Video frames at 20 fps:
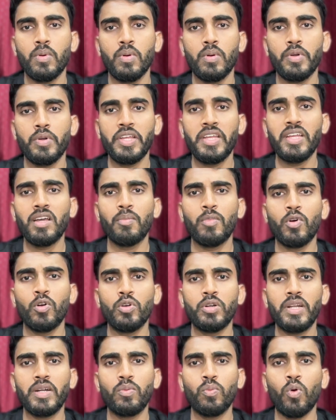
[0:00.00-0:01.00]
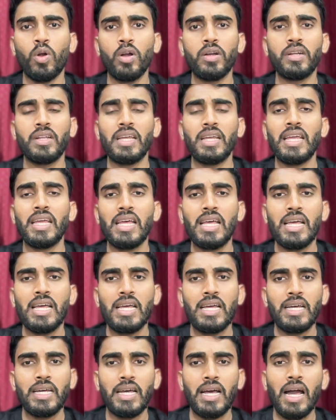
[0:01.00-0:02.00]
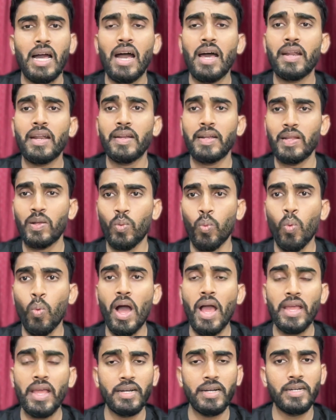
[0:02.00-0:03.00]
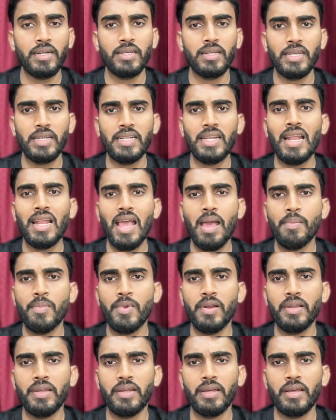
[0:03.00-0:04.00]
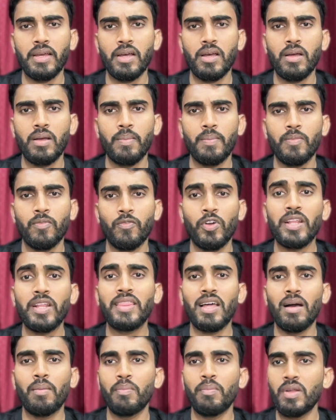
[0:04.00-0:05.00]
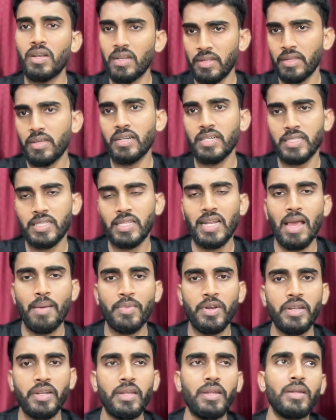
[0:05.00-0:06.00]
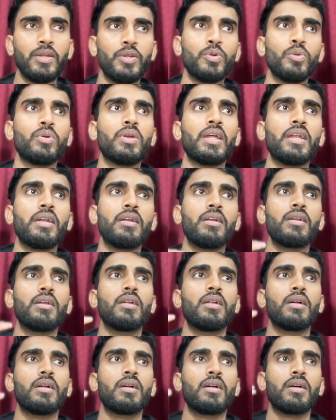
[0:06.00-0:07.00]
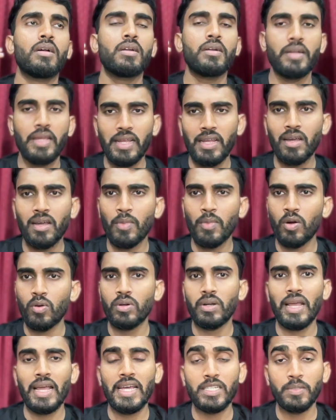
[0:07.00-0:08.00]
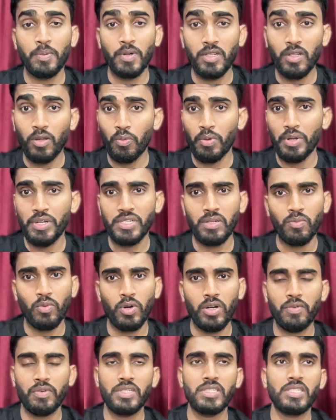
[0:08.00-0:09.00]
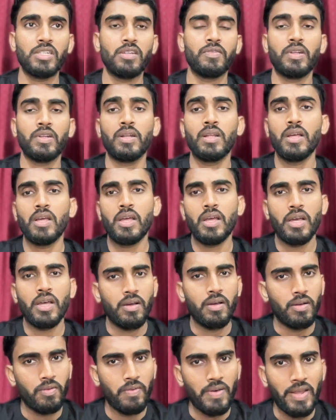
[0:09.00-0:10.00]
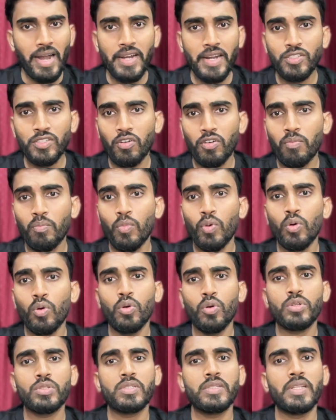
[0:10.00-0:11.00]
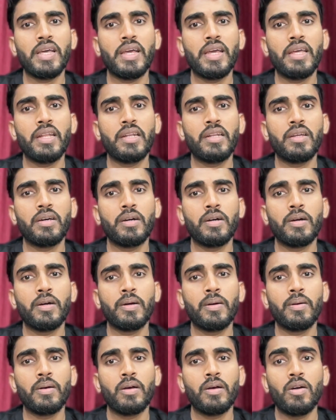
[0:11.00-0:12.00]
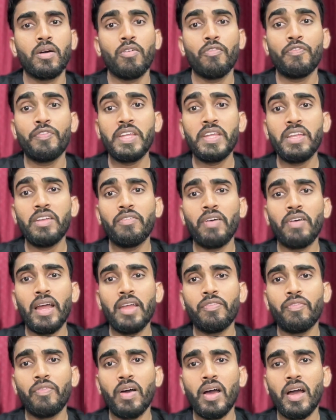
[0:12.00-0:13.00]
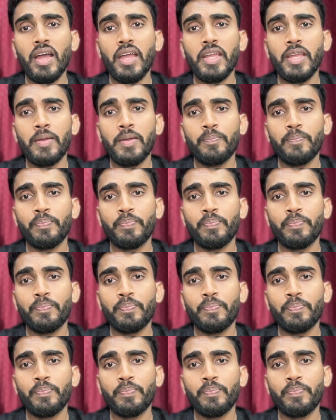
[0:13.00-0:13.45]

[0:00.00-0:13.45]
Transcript: Think about that. What are required in a library? For example, here it is a library. You can think about as per the question whatever is given, varieties of books, then free Wi-Fi,